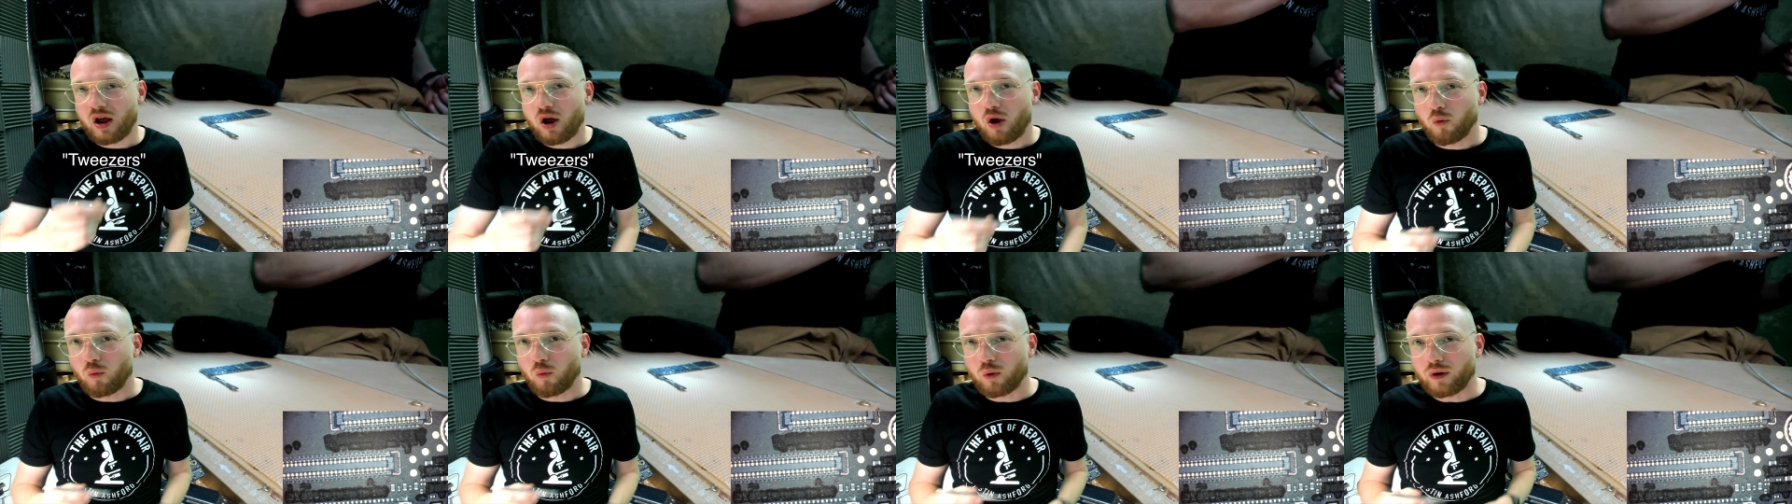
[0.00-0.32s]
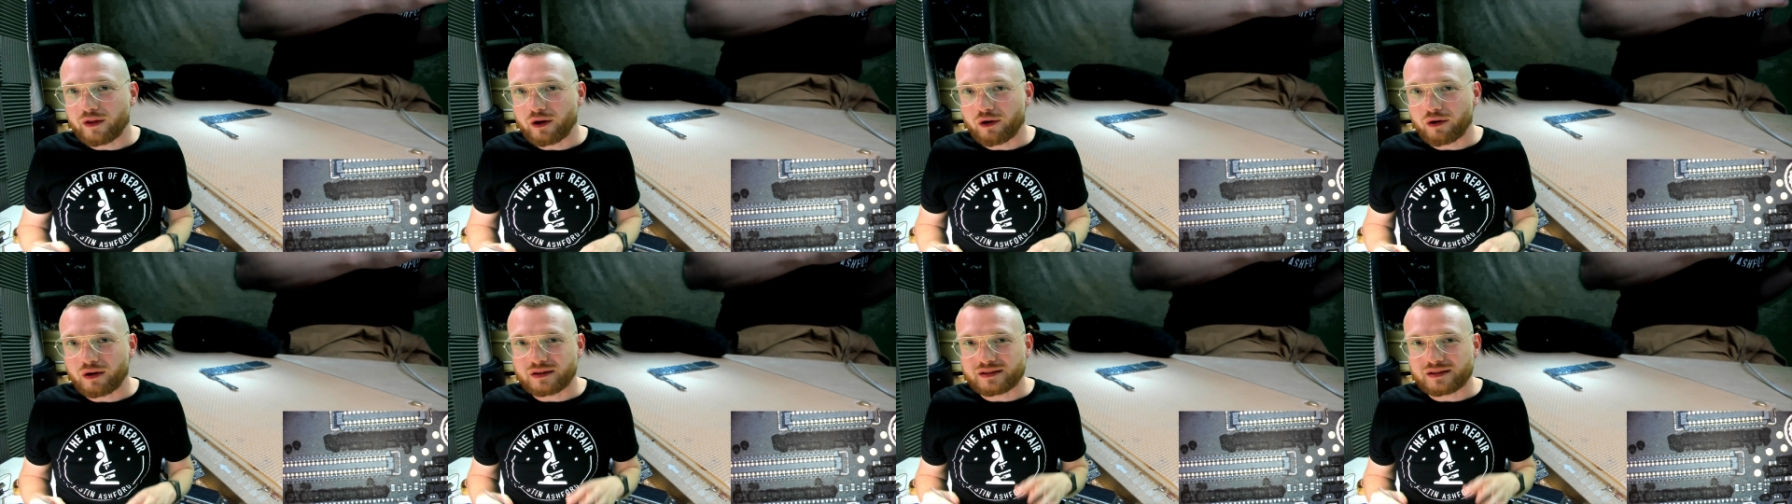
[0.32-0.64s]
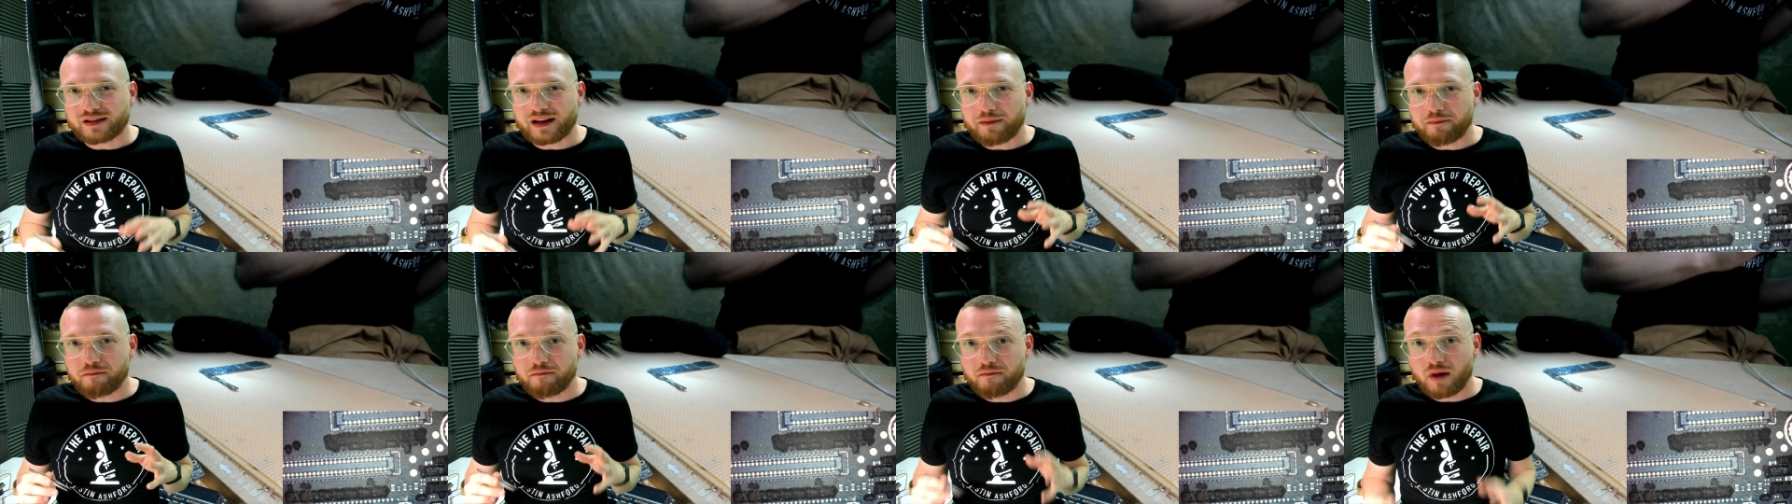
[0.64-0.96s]
when there is
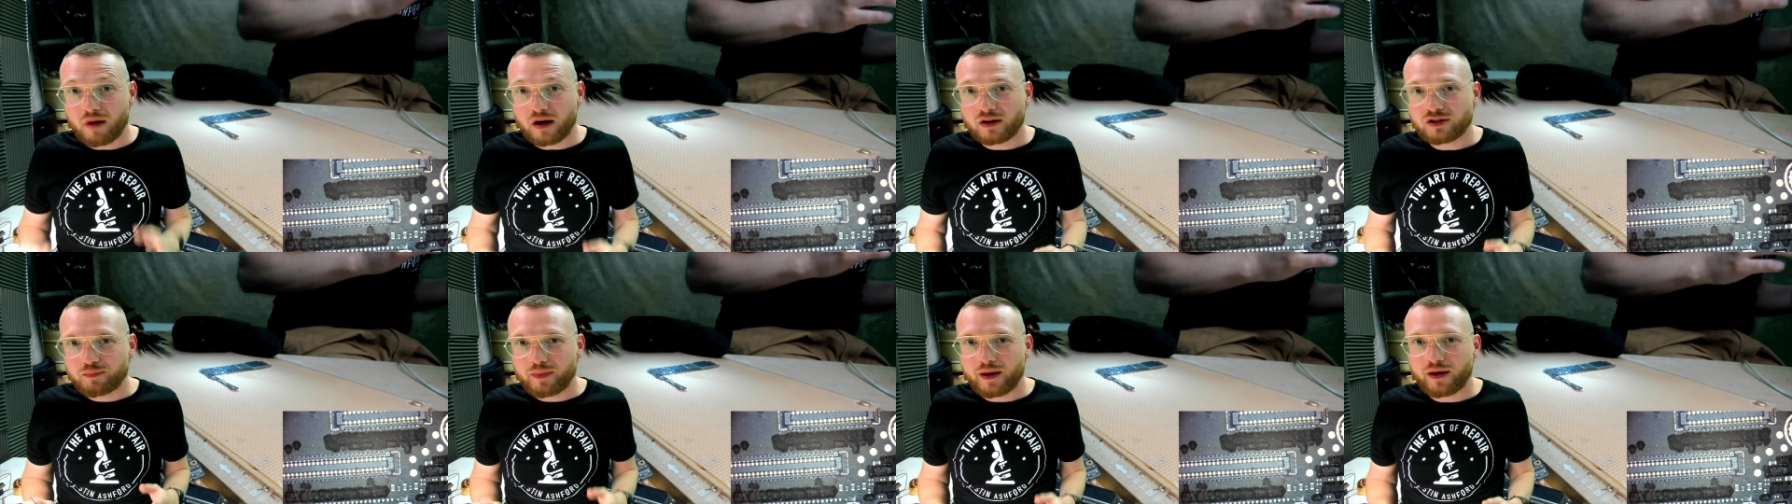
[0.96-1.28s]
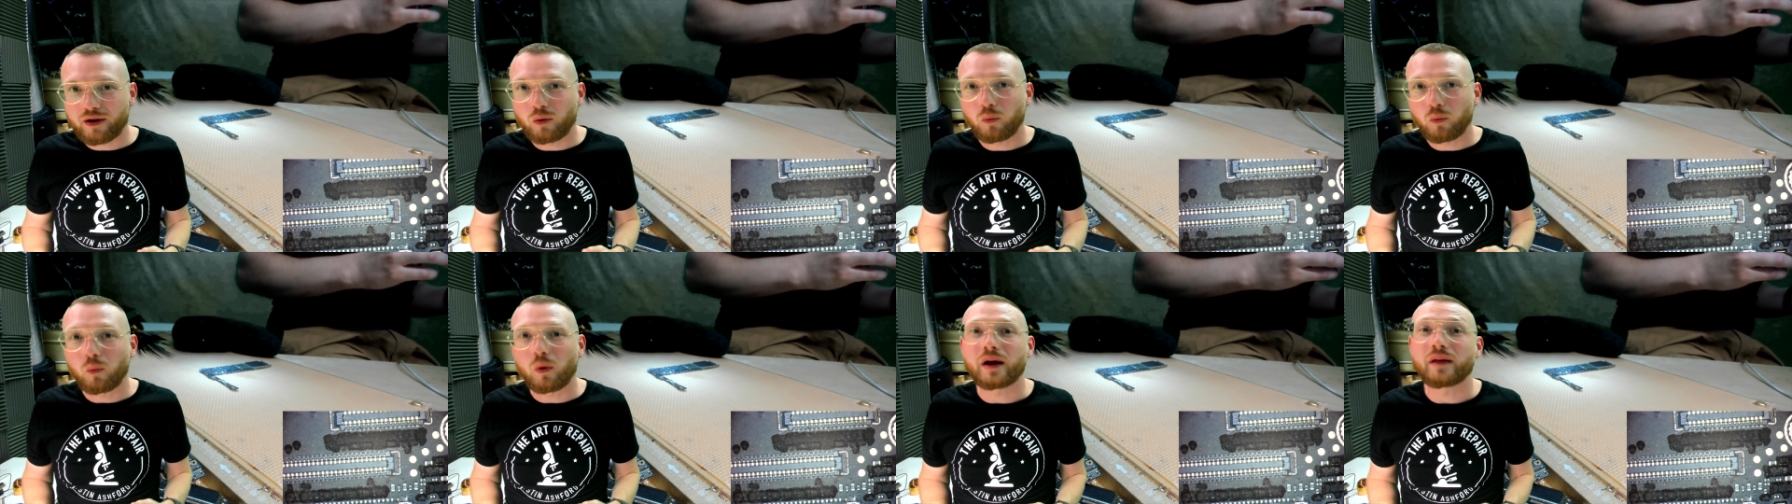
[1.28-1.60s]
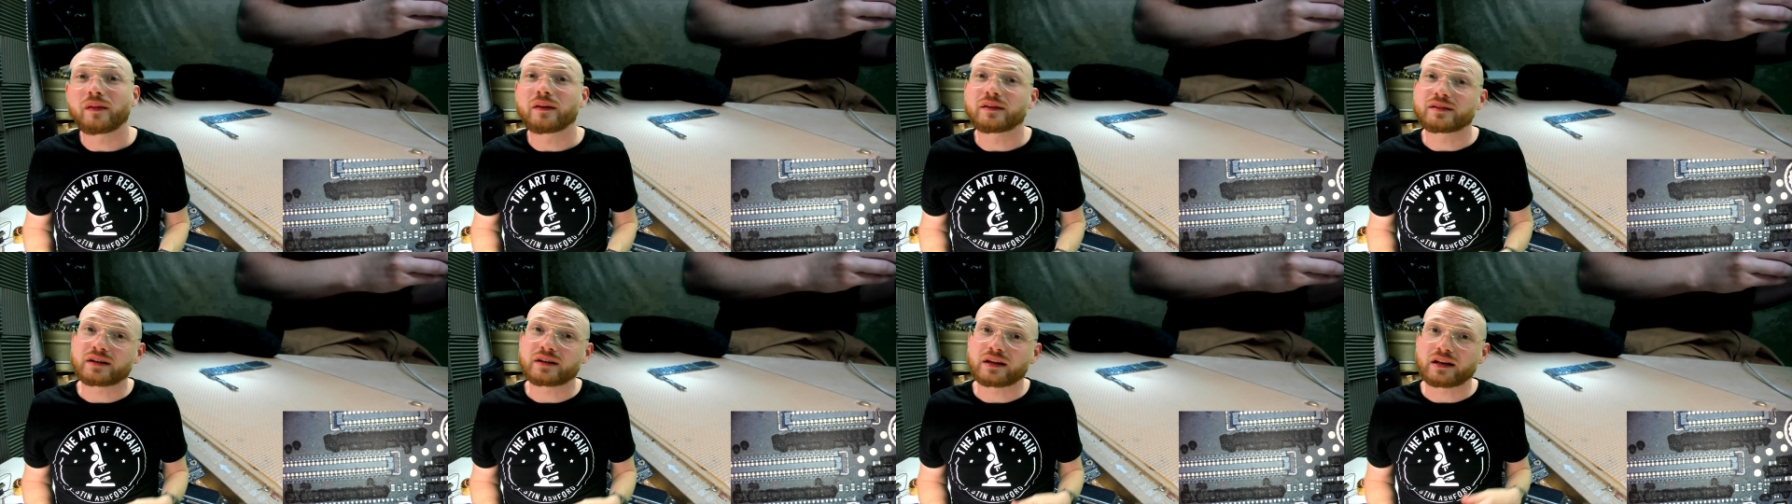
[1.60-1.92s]
a much better way
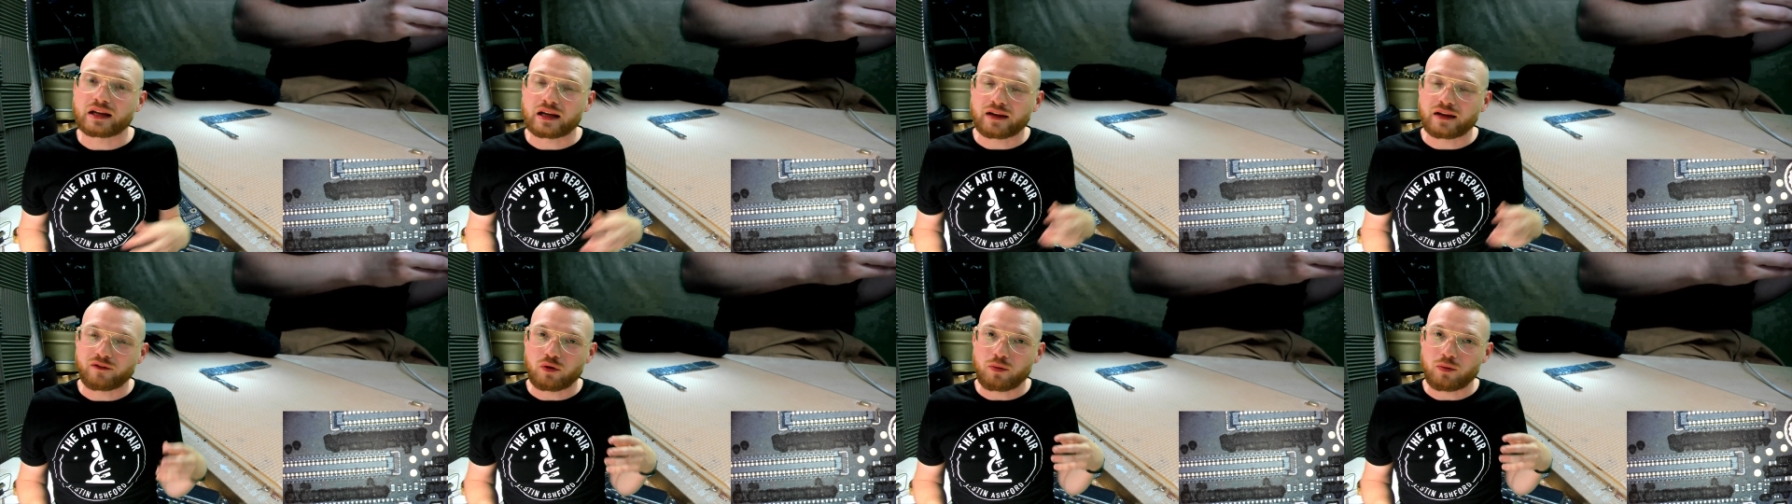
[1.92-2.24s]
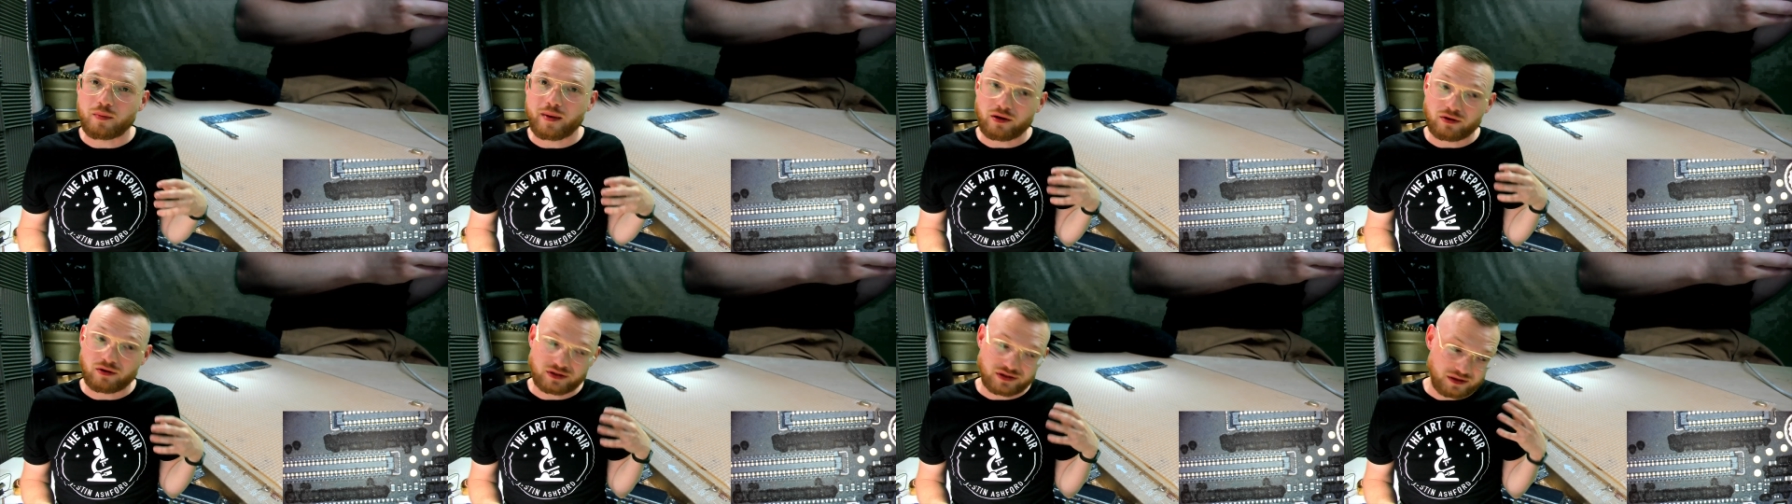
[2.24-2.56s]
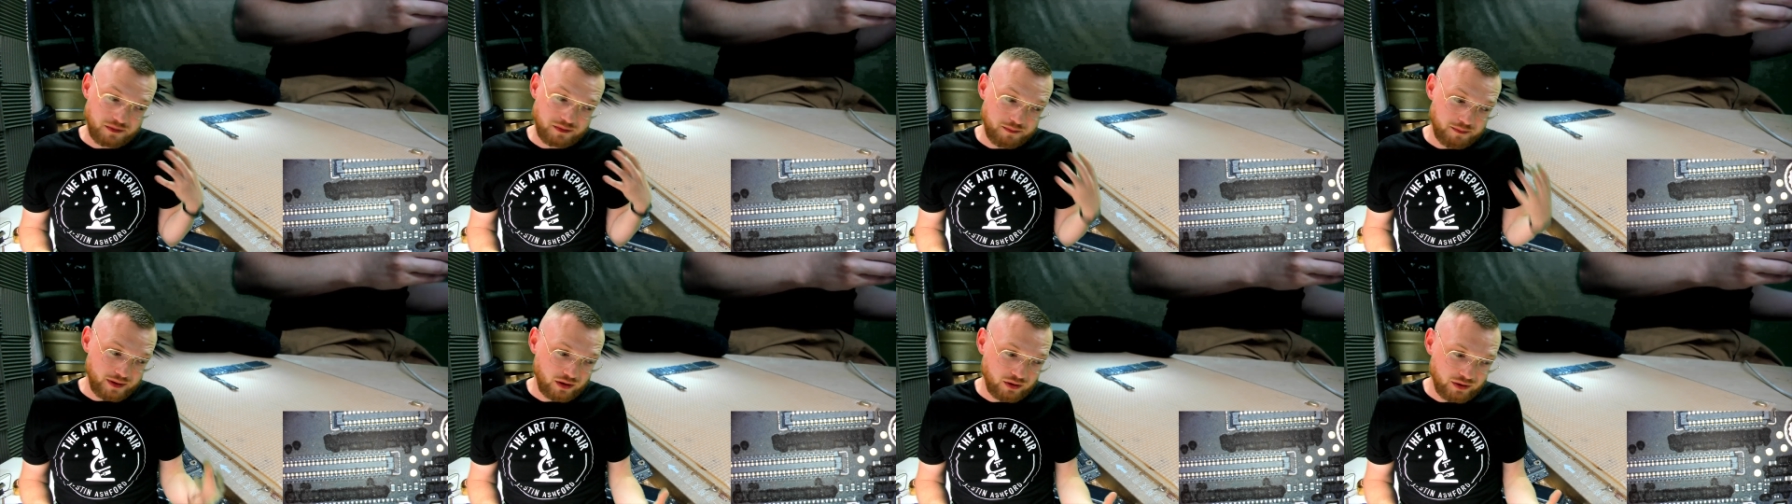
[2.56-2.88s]
that's going to give you better
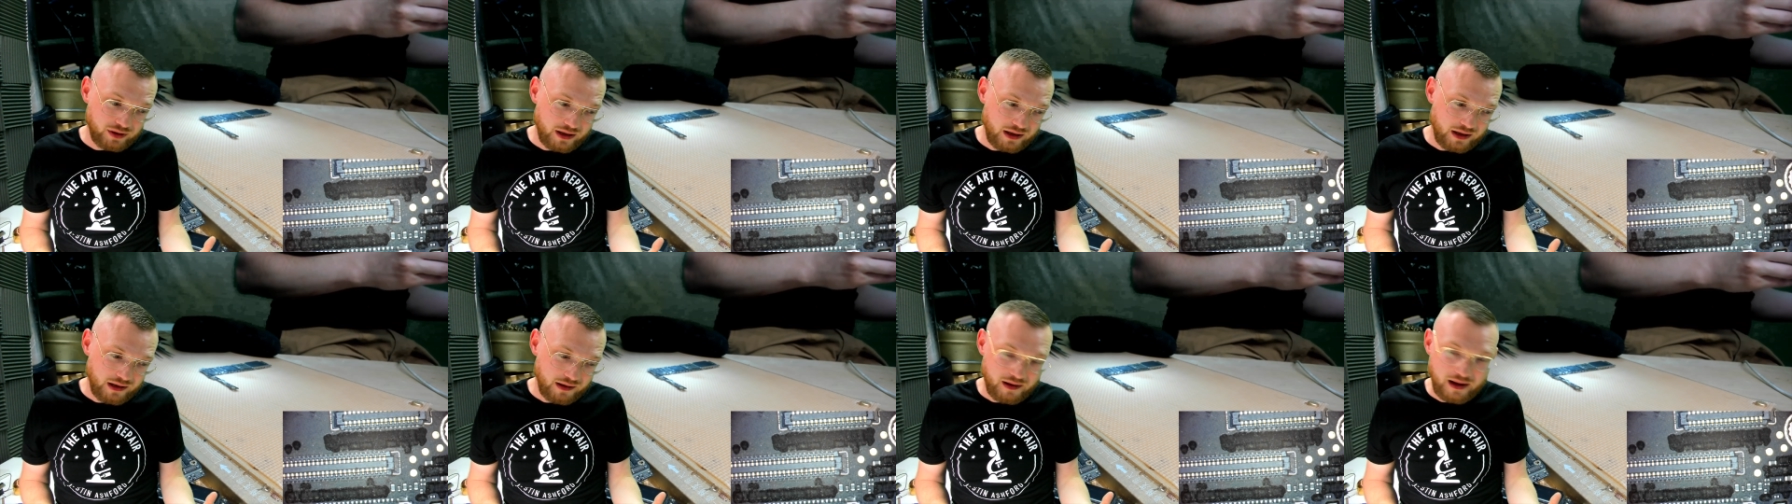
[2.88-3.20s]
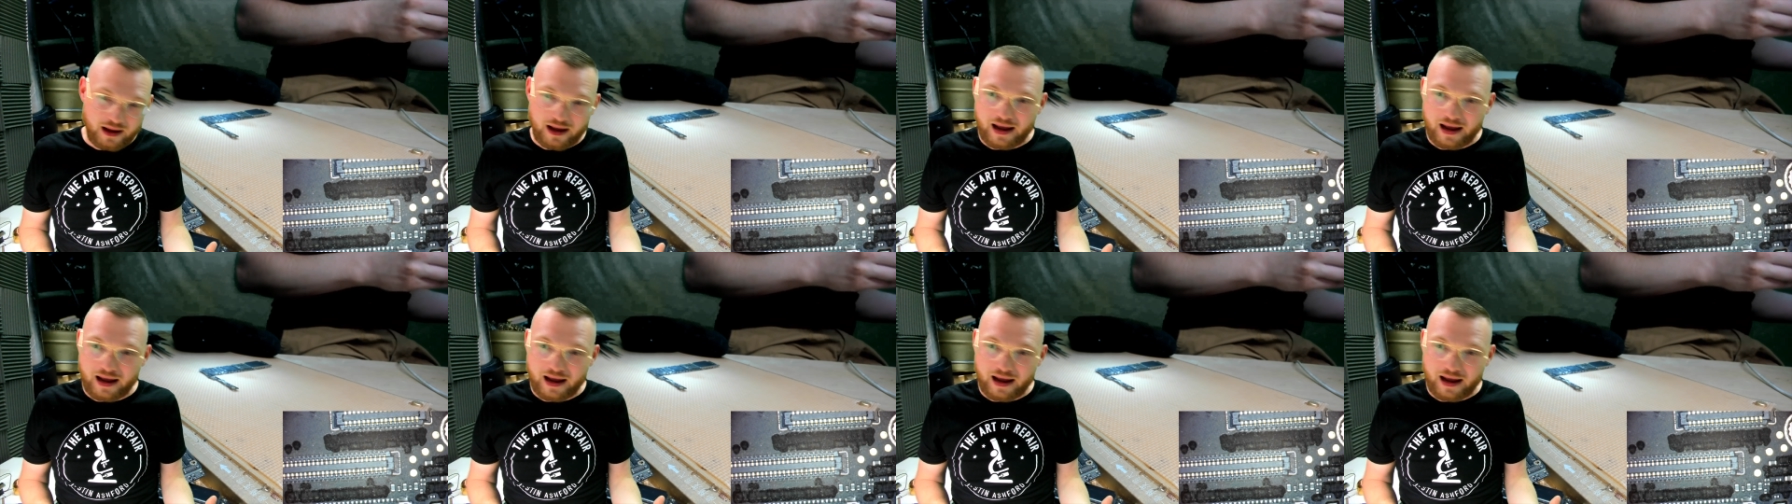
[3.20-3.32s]
stability